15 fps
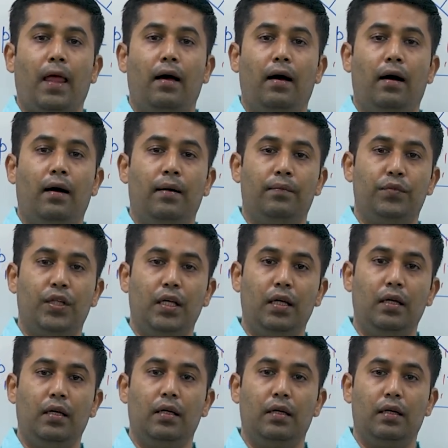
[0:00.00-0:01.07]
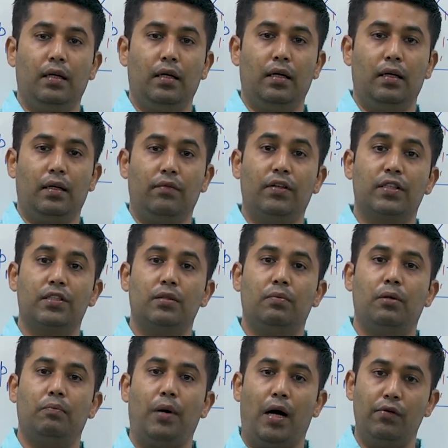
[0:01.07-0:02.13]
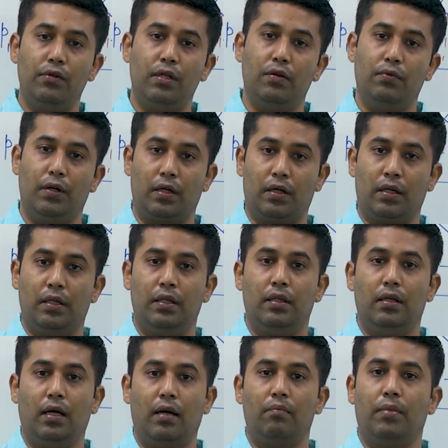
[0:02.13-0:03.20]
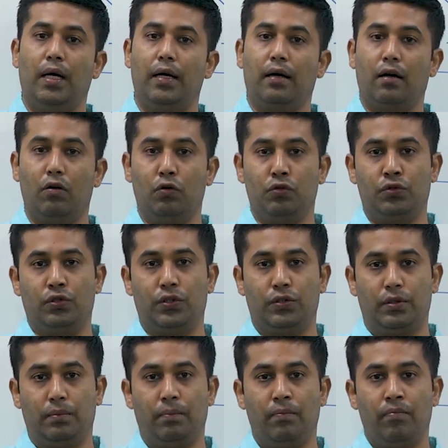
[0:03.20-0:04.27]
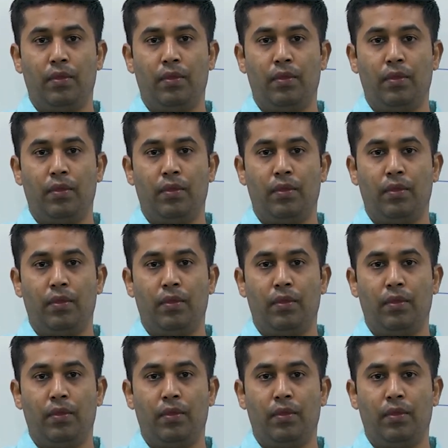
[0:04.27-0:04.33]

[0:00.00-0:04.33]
the reversible boundary work done by a closed system.